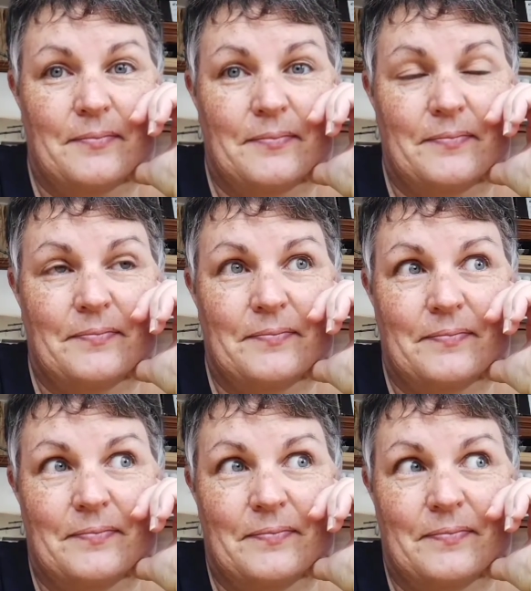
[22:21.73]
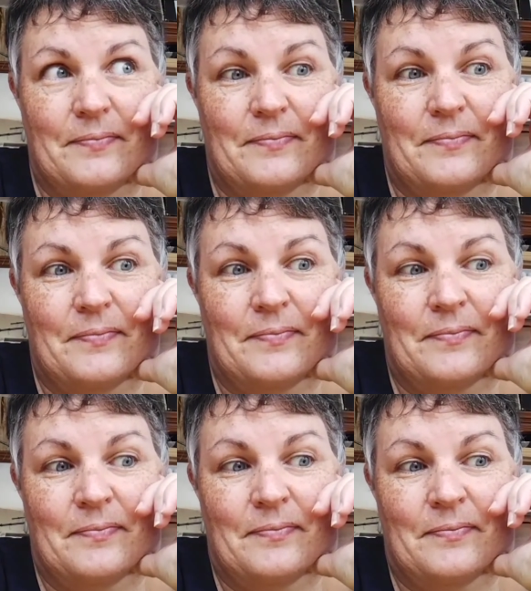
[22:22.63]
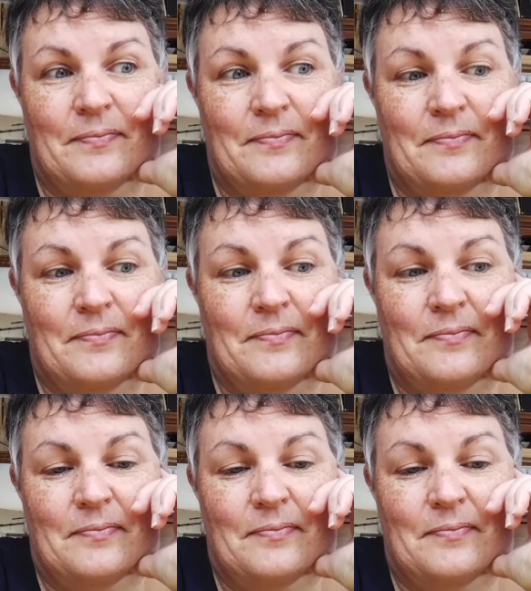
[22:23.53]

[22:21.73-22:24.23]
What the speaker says: Nobody speaks.